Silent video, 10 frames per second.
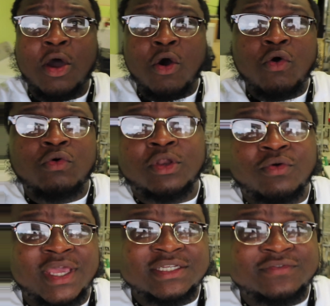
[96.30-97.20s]
old
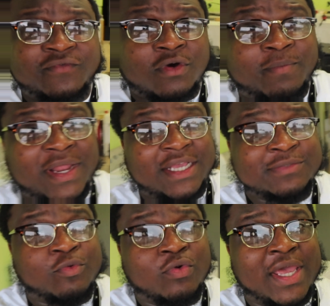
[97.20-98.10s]
location for
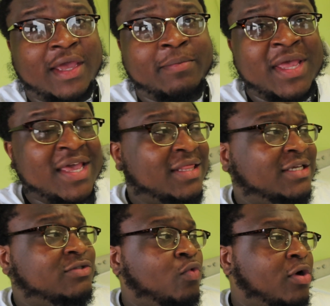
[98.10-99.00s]
Appliance Boot Camp.
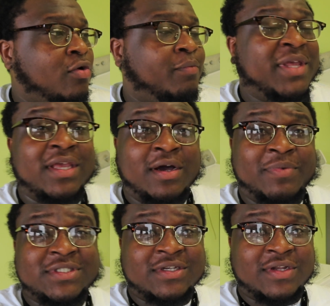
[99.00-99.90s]
This is where it'll be
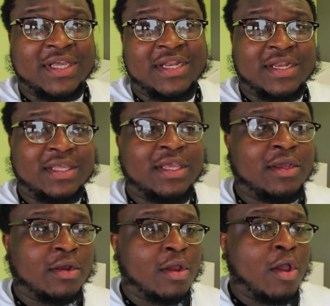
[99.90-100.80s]
up until the end of the
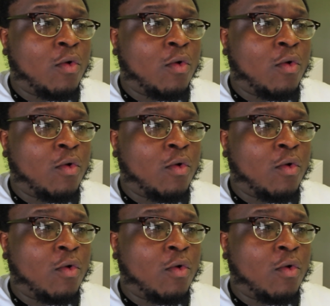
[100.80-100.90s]
year.